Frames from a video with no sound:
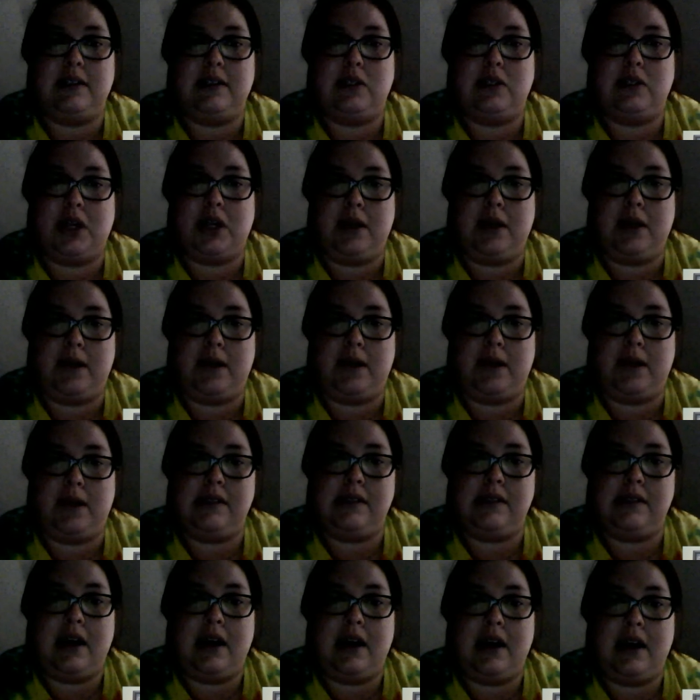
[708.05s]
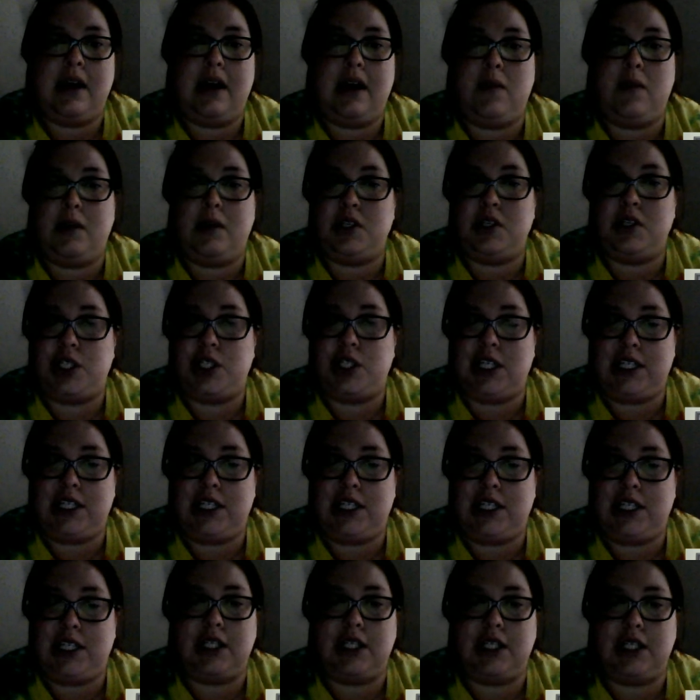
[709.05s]
the treatments in which to
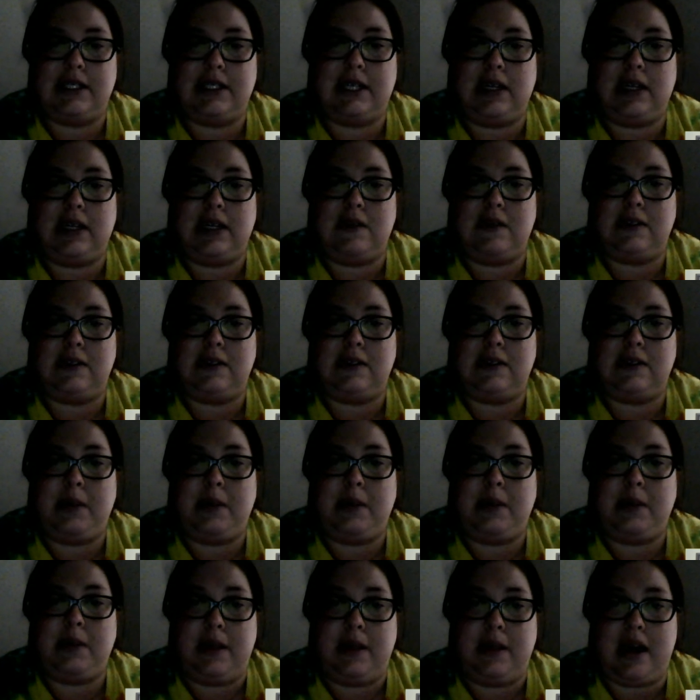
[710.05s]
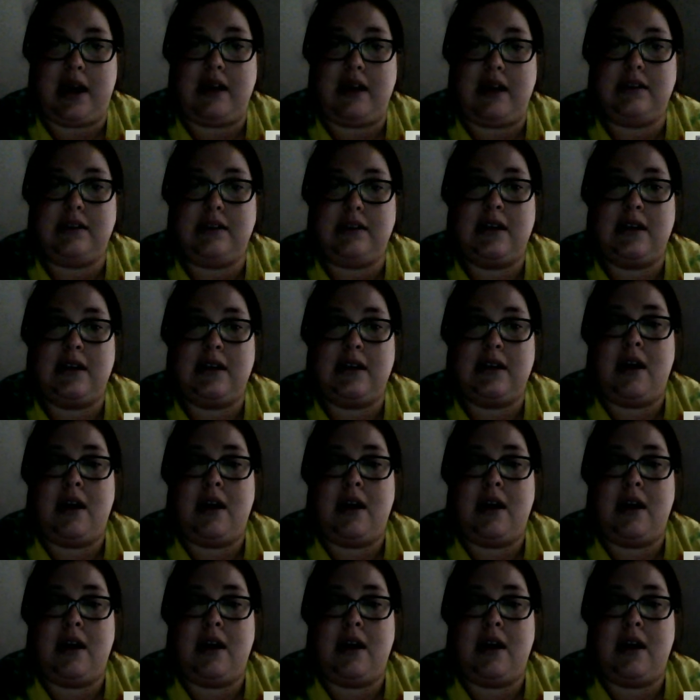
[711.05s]
teach these skills, and PBS